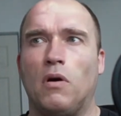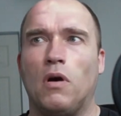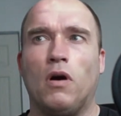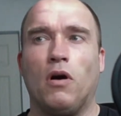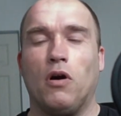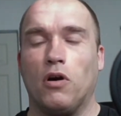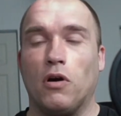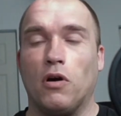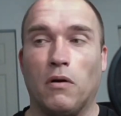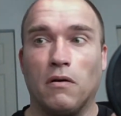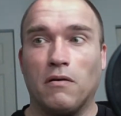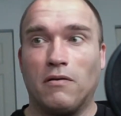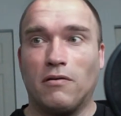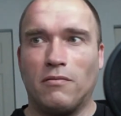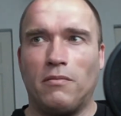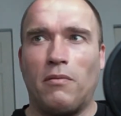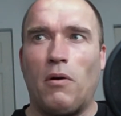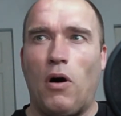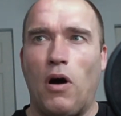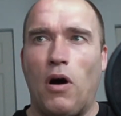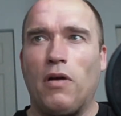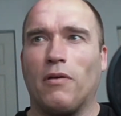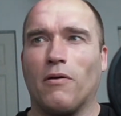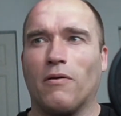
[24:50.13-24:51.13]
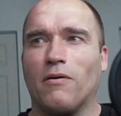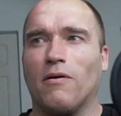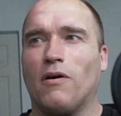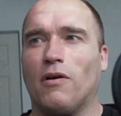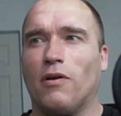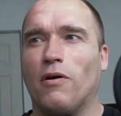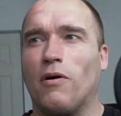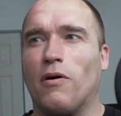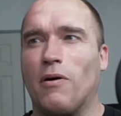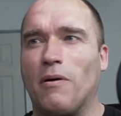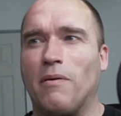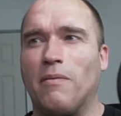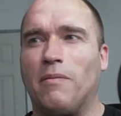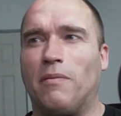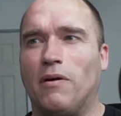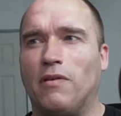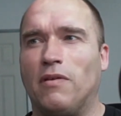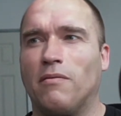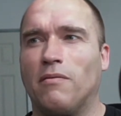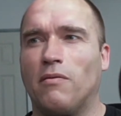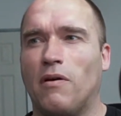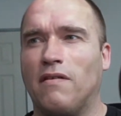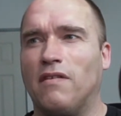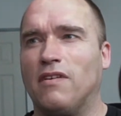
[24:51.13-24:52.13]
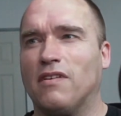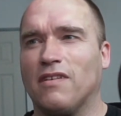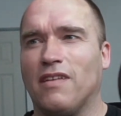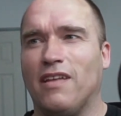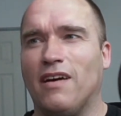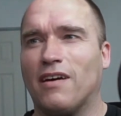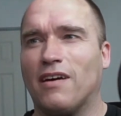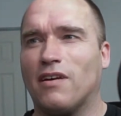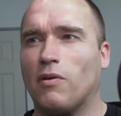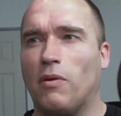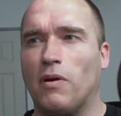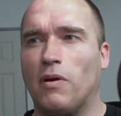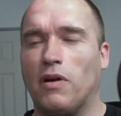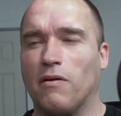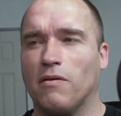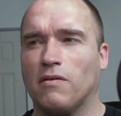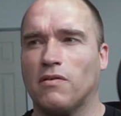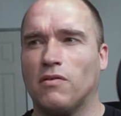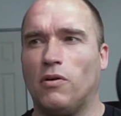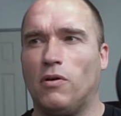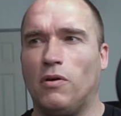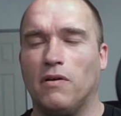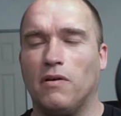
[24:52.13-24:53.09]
spoiler alert, but the movie's like 20 years old.